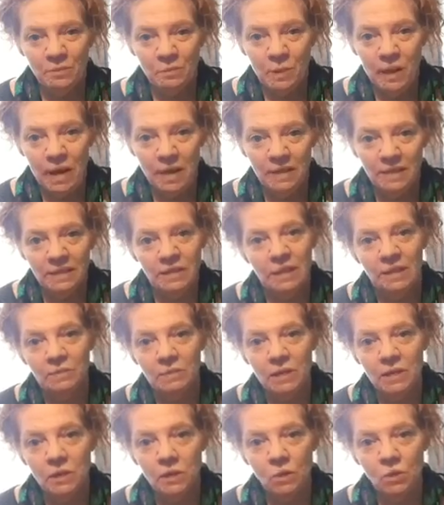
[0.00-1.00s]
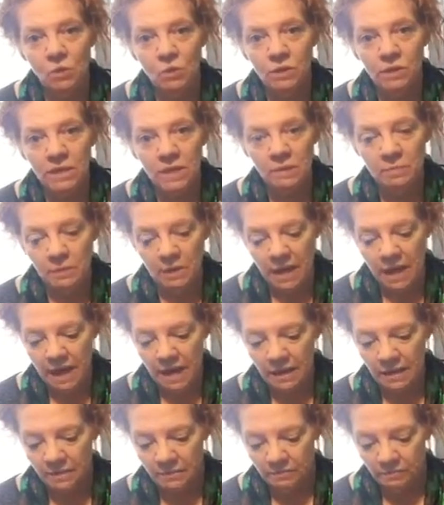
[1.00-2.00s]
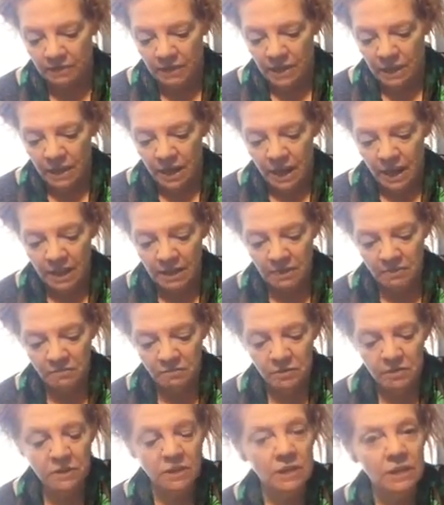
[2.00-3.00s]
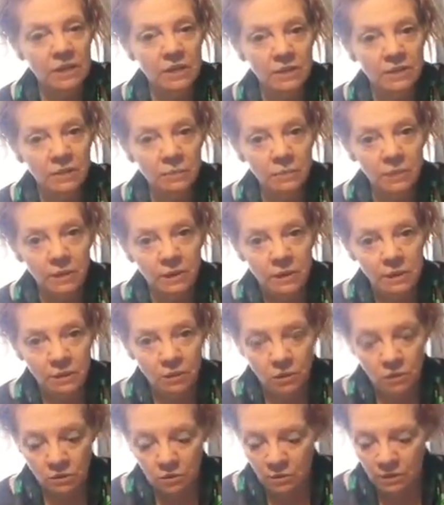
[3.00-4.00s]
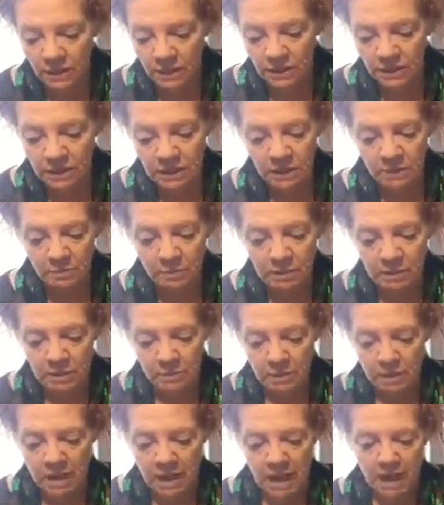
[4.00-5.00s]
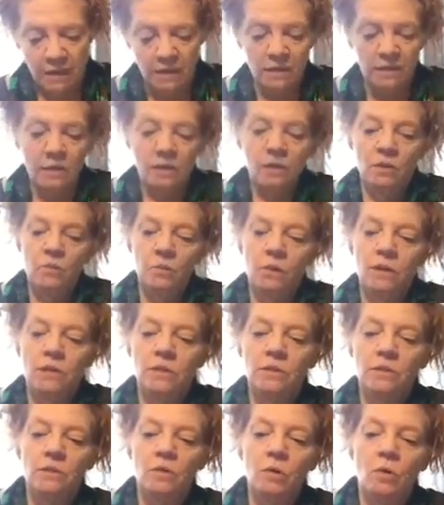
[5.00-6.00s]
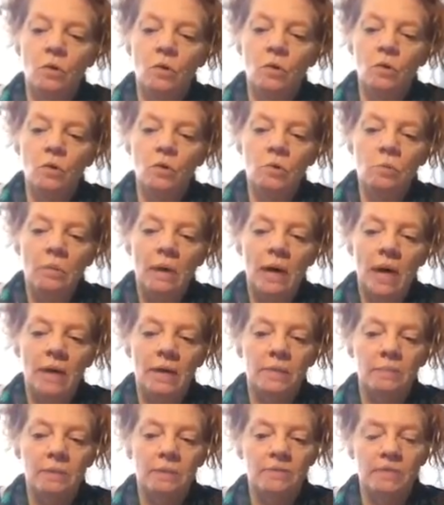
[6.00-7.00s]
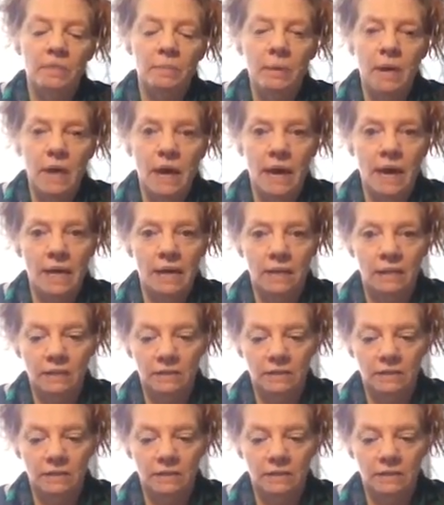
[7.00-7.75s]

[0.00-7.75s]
pot is going to be gold and black, and the first layer that we're going to do is going to be the black. We're going to do the whole bottom of the pot.